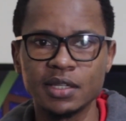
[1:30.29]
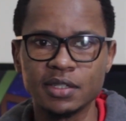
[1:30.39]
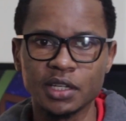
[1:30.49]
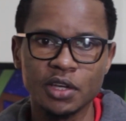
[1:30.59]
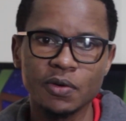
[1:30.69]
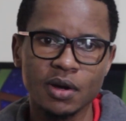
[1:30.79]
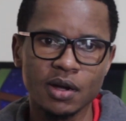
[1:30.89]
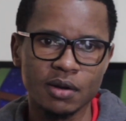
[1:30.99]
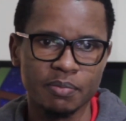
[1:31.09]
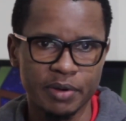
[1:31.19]
is secure
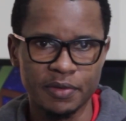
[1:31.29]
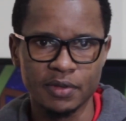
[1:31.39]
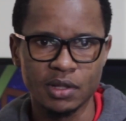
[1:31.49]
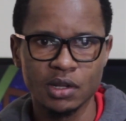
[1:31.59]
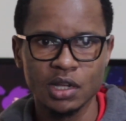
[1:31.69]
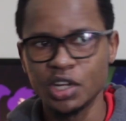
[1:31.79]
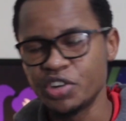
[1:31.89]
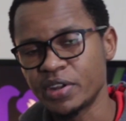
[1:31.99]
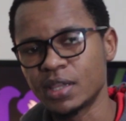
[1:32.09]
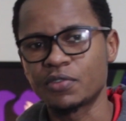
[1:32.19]
and private
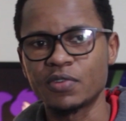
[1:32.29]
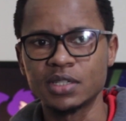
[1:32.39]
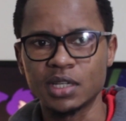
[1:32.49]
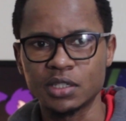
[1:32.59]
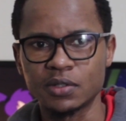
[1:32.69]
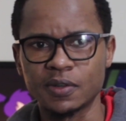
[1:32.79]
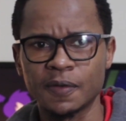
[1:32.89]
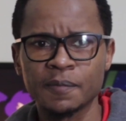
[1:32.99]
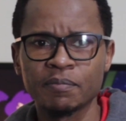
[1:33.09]
during the transaction.